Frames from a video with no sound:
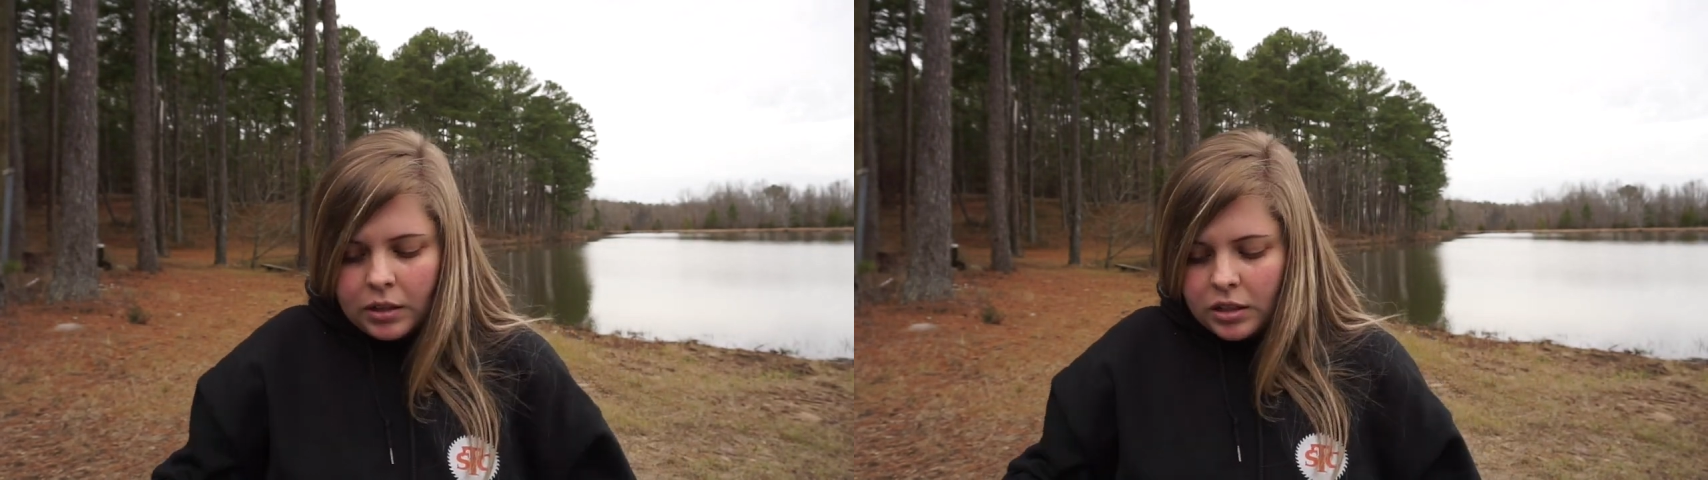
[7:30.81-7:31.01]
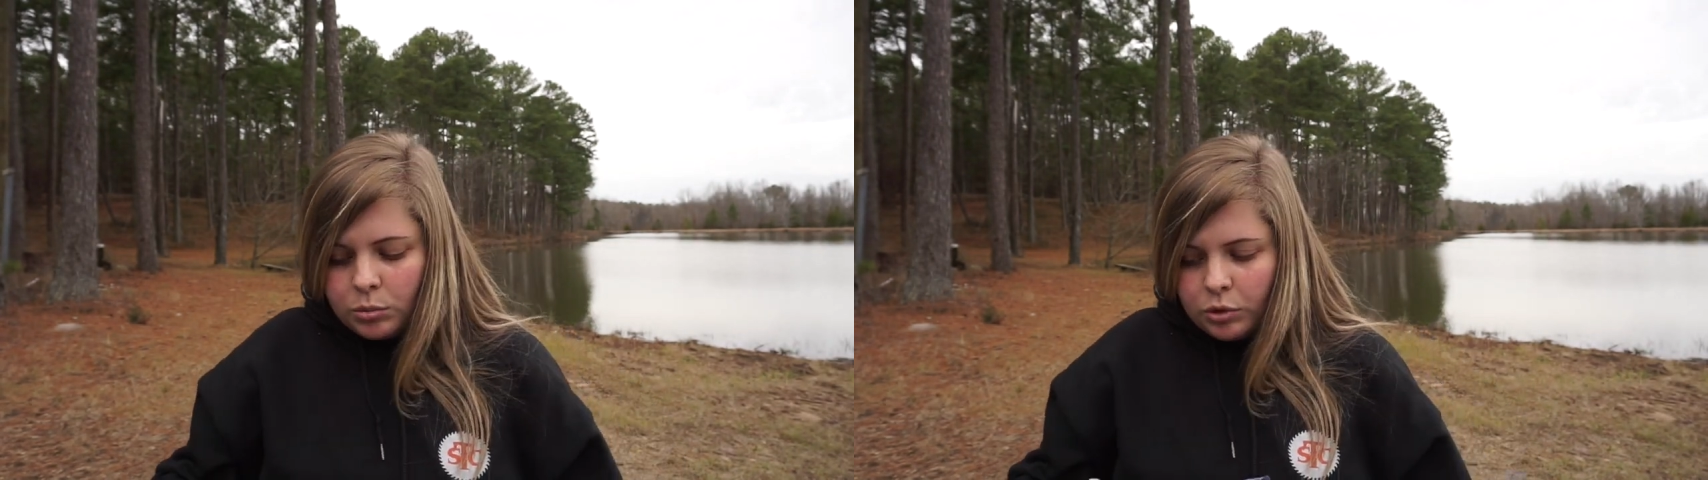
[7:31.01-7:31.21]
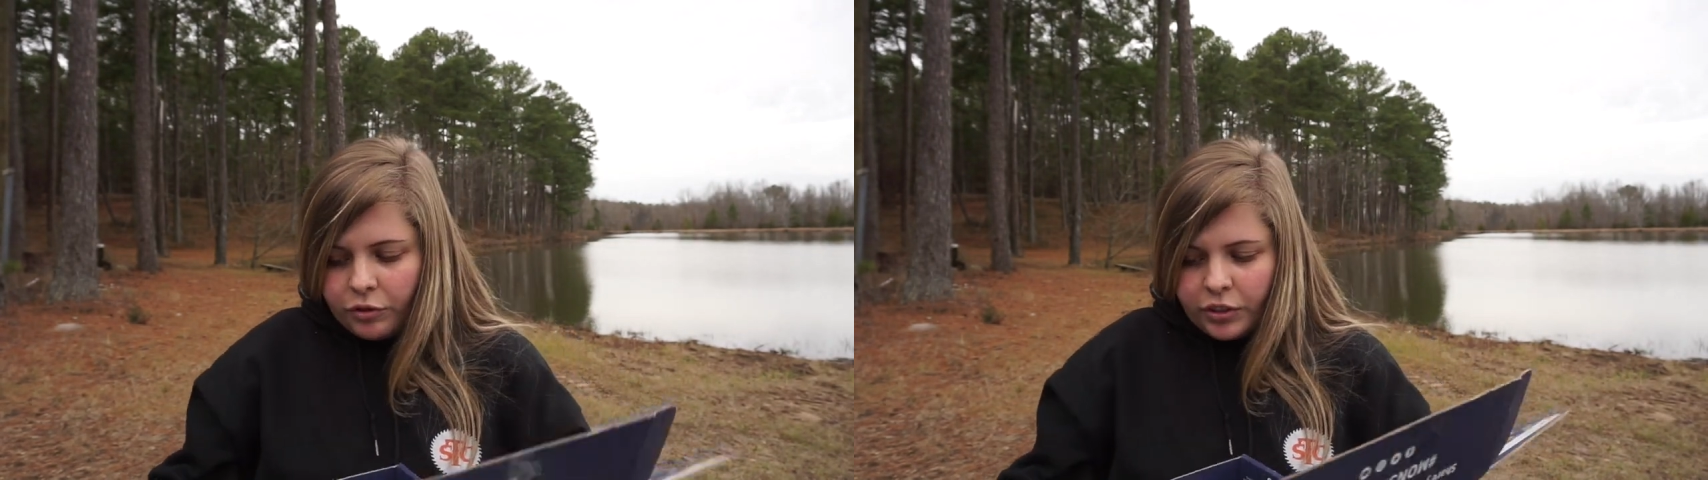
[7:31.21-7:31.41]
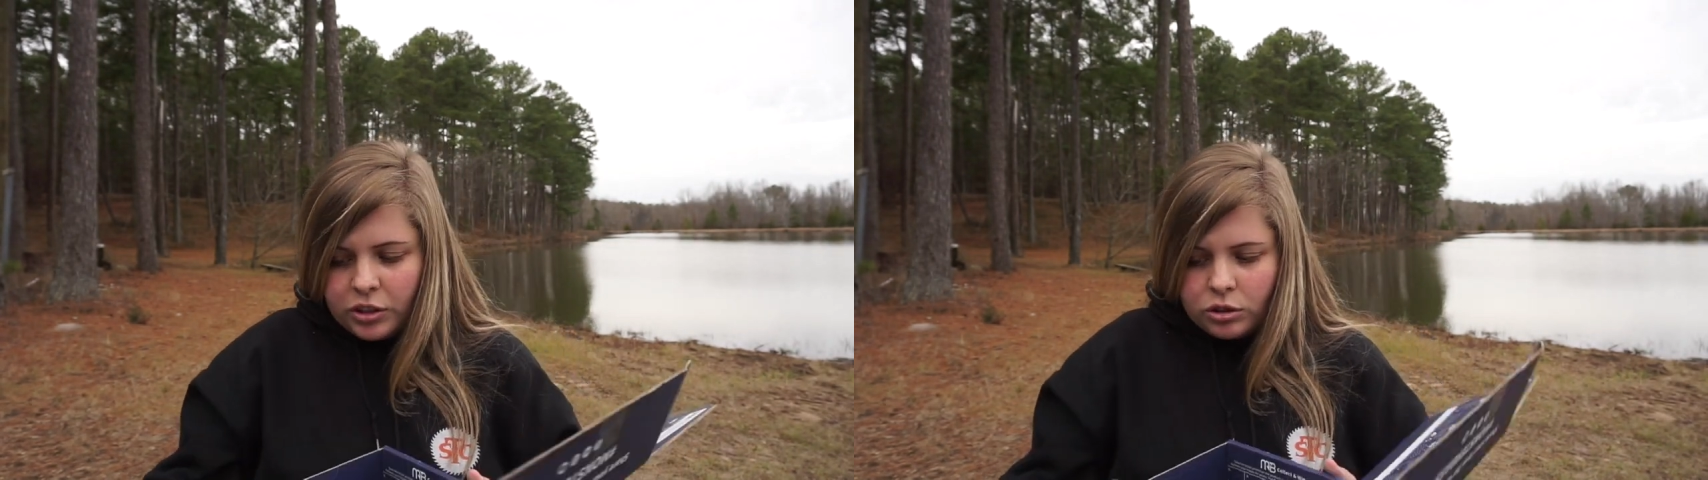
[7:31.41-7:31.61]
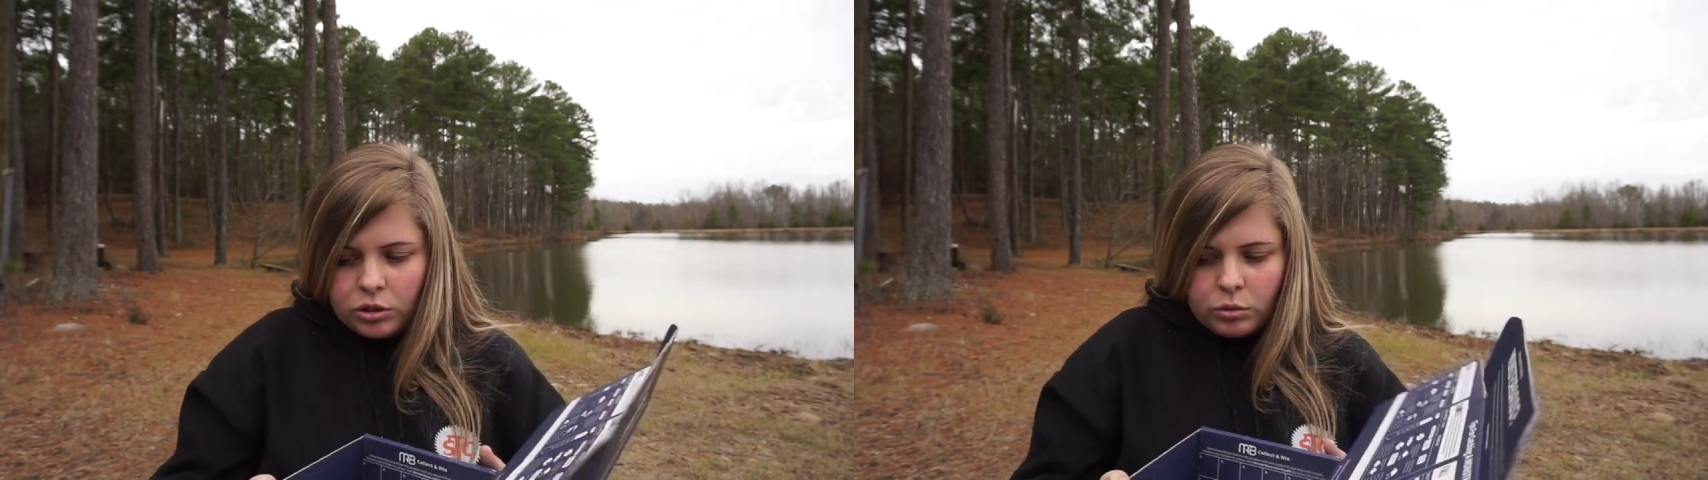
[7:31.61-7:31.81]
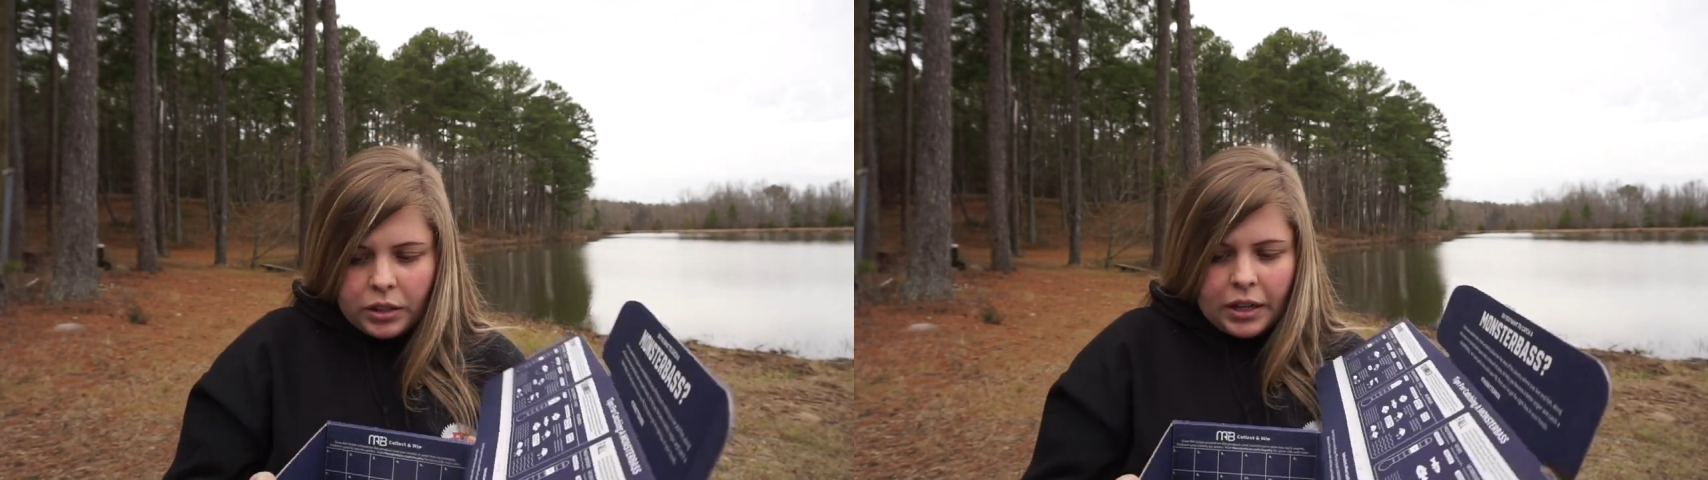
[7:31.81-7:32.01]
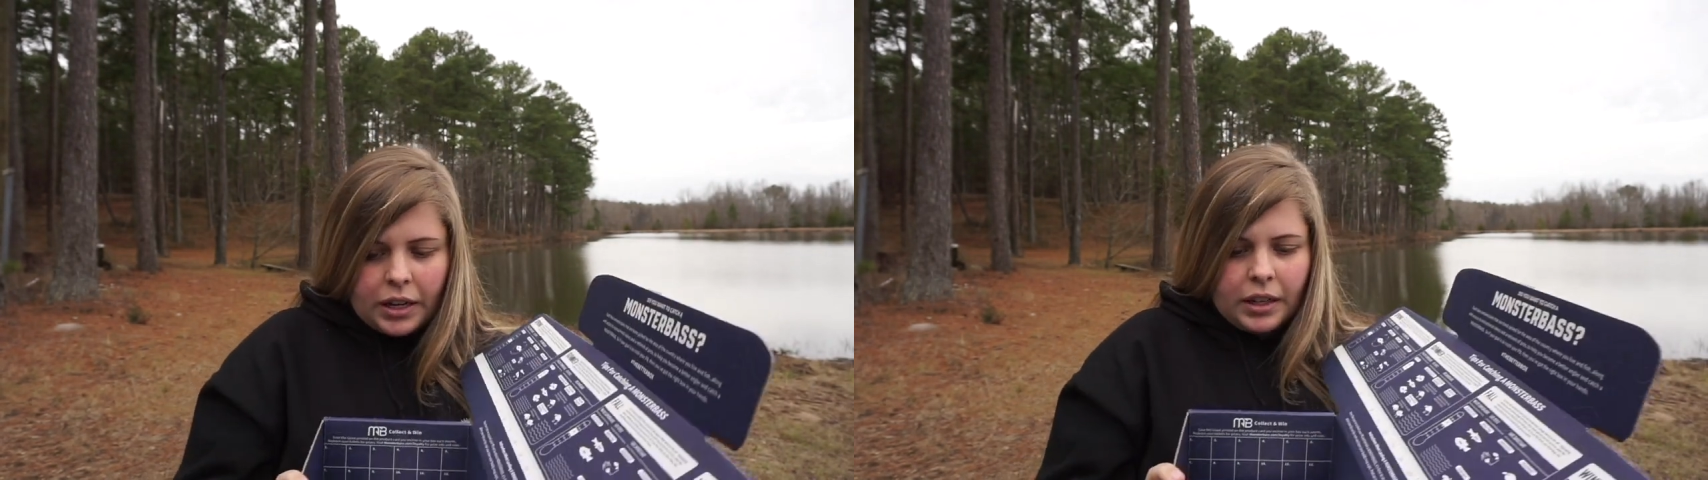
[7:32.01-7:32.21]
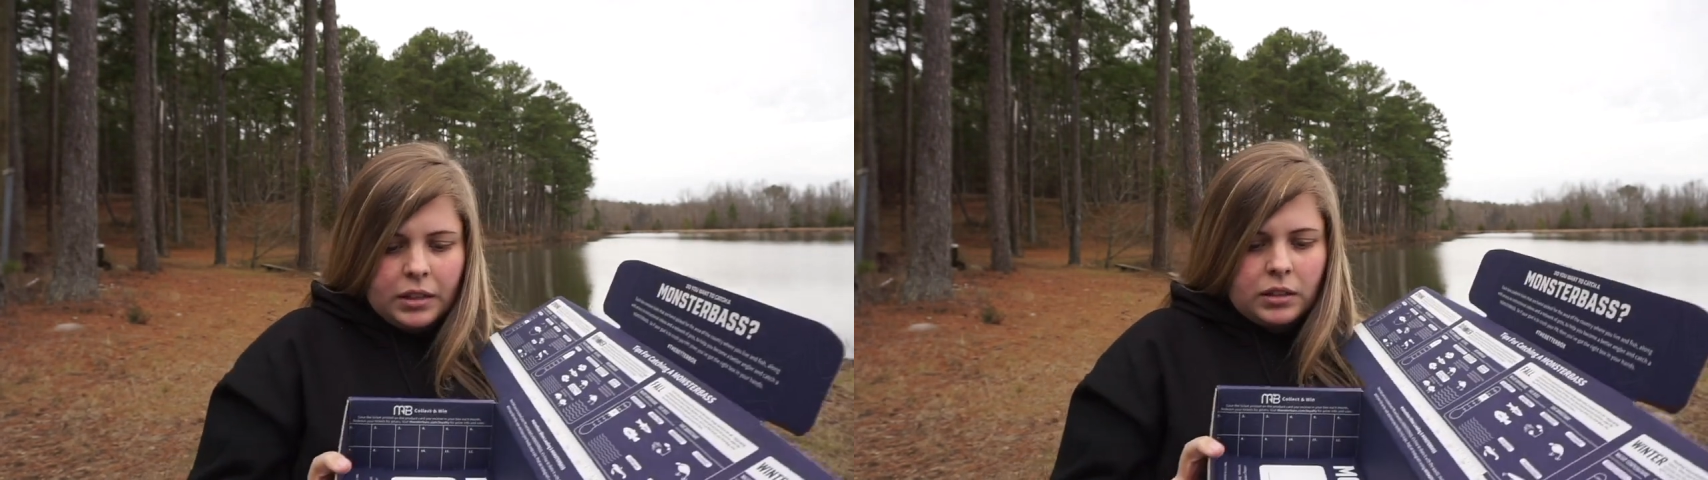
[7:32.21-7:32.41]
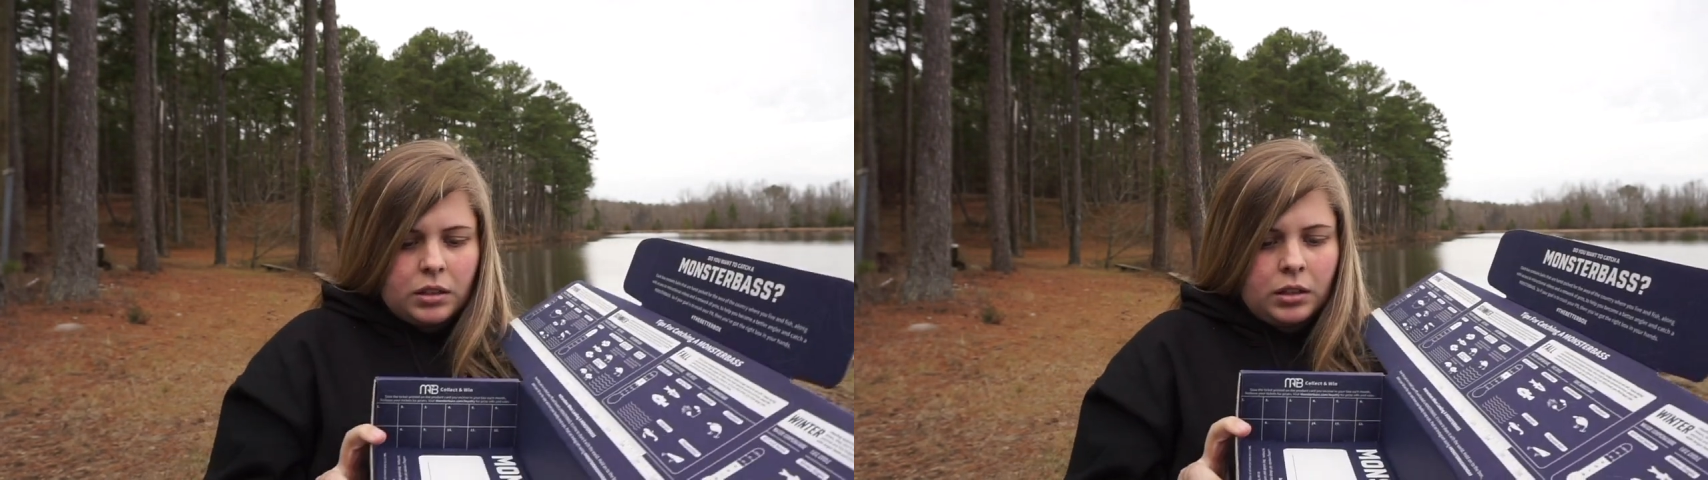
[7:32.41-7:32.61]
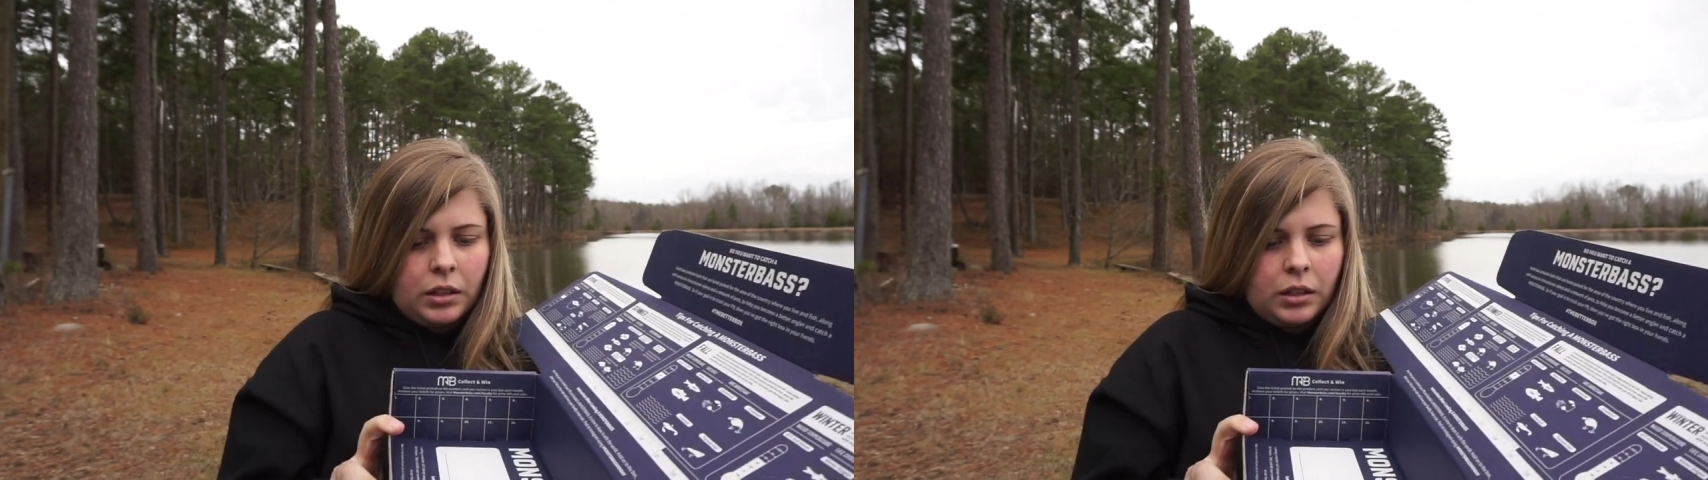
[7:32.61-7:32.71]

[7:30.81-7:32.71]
Some more features we got.